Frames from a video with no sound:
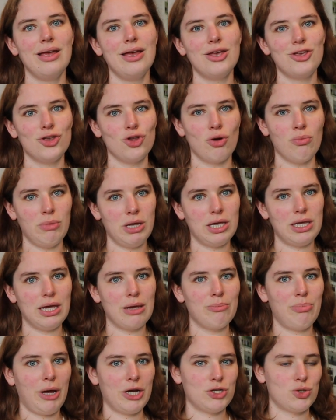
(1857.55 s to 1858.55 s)
you know,
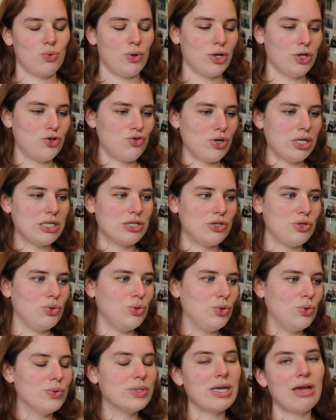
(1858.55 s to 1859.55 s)
making patchwork dress to
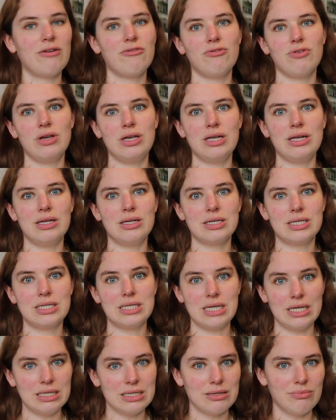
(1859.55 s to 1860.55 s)
use every
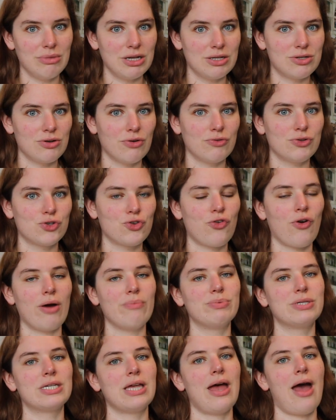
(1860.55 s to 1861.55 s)
centimeter of
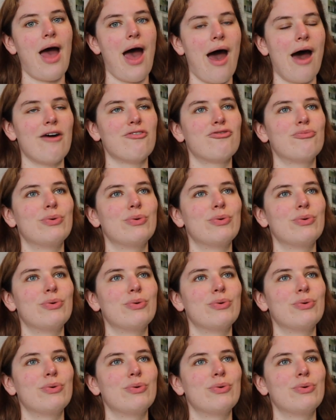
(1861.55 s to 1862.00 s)
scraps they have.